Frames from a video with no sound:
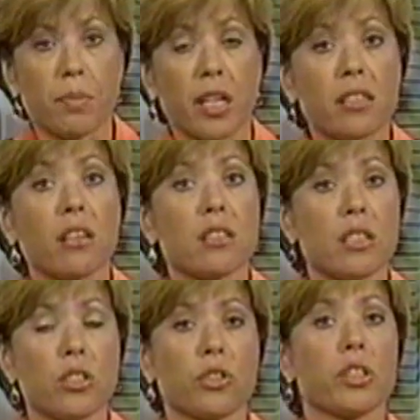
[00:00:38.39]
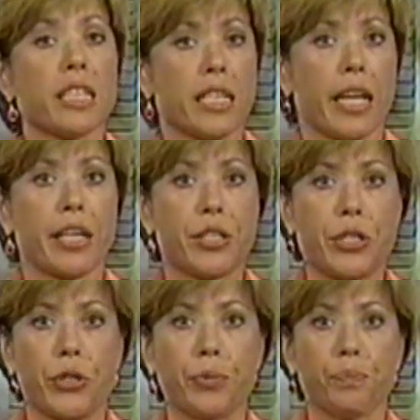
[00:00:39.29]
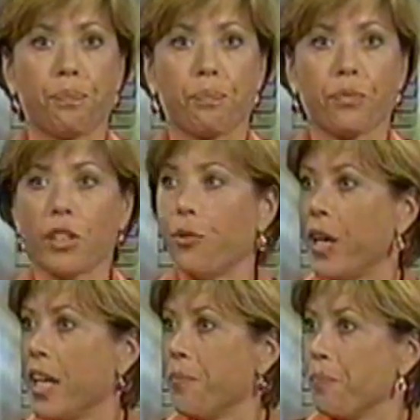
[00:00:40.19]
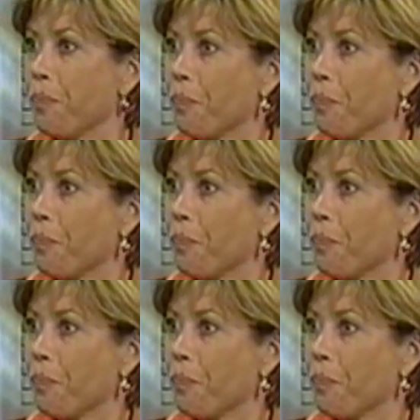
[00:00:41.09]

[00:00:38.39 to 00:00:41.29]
but adults can certainly take it too. You ready?